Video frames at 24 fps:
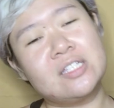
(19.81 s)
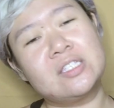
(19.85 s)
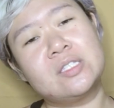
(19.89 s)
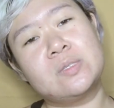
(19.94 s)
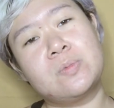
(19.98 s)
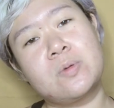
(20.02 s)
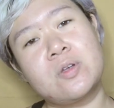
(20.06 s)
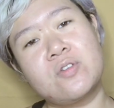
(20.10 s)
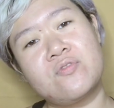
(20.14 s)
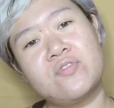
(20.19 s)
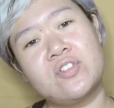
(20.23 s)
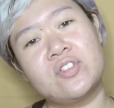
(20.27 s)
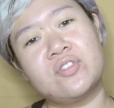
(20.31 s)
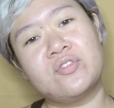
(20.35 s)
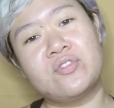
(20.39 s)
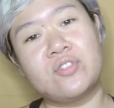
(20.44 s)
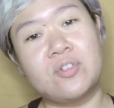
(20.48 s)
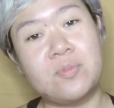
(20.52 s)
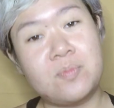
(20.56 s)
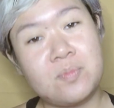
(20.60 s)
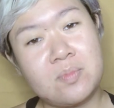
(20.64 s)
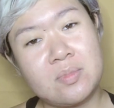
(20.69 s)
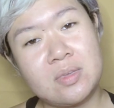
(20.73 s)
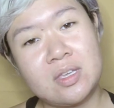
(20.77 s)
it's perfect
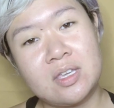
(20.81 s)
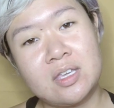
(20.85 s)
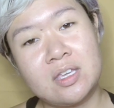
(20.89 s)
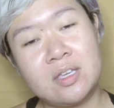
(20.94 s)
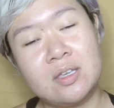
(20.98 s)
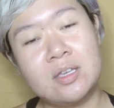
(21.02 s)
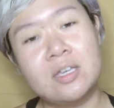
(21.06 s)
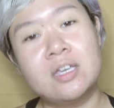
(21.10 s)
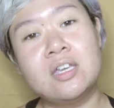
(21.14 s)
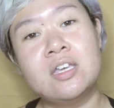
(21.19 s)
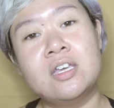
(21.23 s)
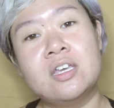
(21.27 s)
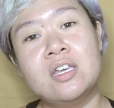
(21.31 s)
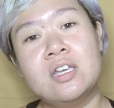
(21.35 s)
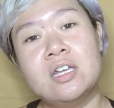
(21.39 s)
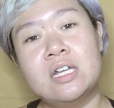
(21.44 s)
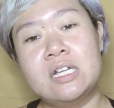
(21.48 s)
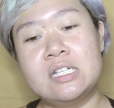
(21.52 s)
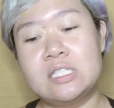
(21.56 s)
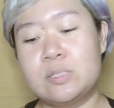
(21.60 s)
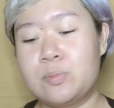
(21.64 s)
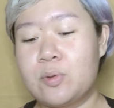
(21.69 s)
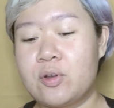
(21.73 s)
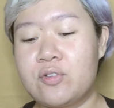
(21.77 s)
for me.
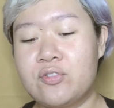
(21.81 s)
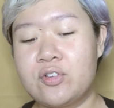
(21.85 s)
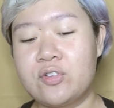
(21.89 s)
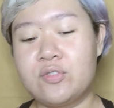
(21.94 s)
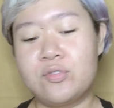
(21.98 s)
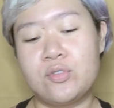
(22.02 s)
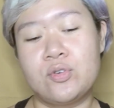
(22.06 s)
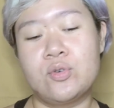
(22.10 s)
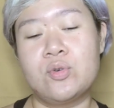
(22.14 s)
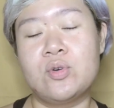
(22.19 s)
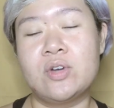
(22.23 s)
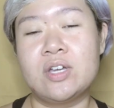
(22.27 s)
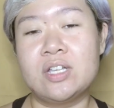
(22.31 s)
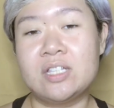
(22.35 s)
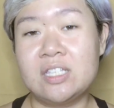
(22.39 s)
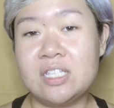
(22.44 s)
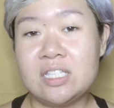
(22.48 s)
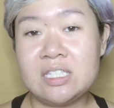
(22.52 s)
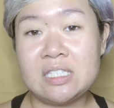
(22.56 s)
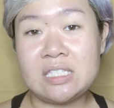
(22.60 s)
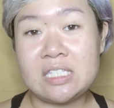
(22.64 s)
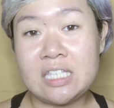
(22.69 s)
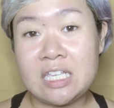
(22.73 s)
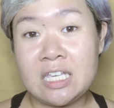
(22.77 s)
It's perfect for
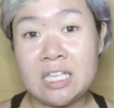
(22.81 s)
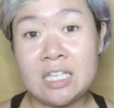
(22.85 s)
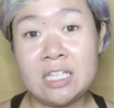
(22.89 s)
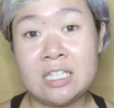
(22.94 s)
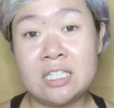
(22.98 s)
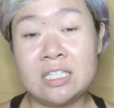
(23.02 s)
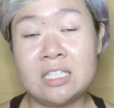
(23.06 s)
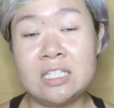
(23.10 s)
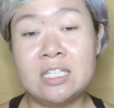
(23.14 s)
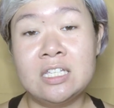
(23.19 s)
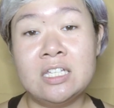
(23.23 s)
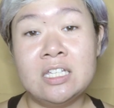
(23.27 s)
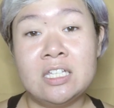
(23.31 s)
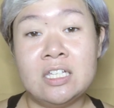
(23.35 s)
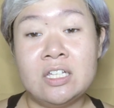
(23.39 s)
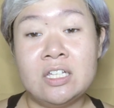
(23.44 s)
oily skin,